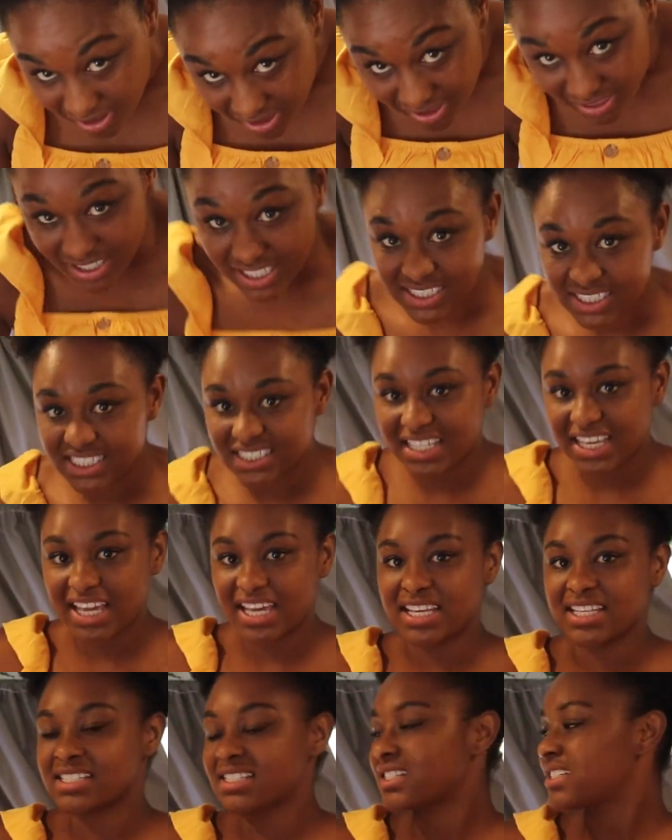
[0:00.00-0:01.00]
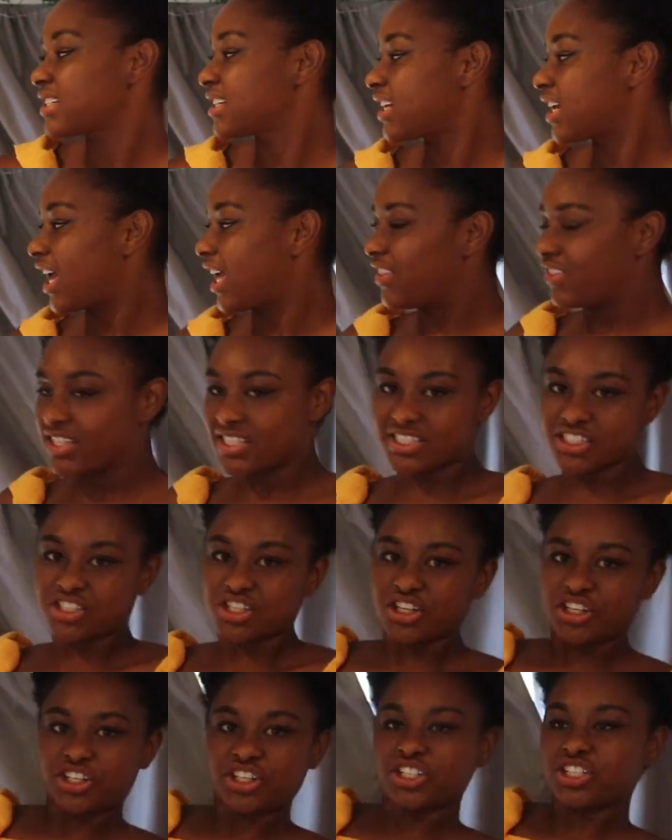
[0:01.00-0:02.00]
This is his, and this is
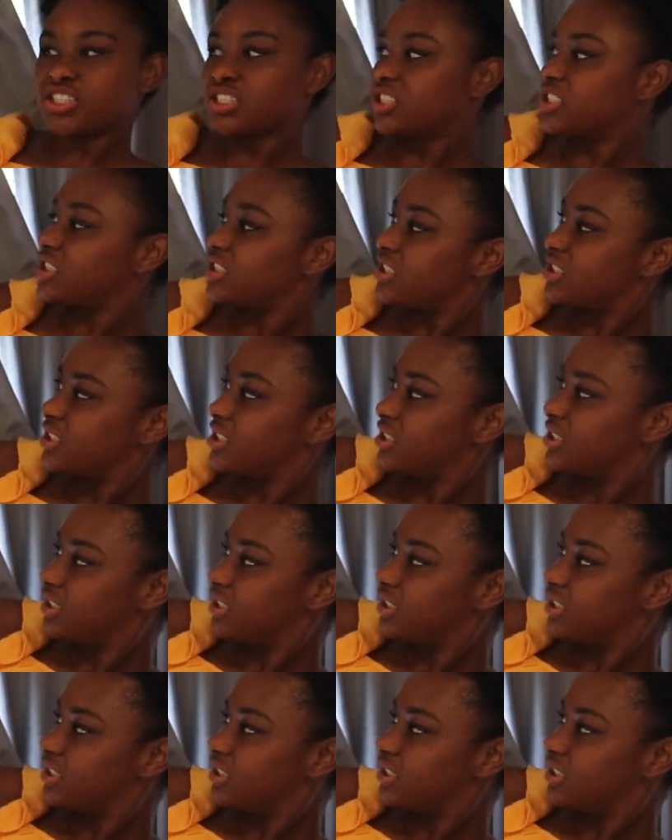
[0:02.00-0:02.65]
hers.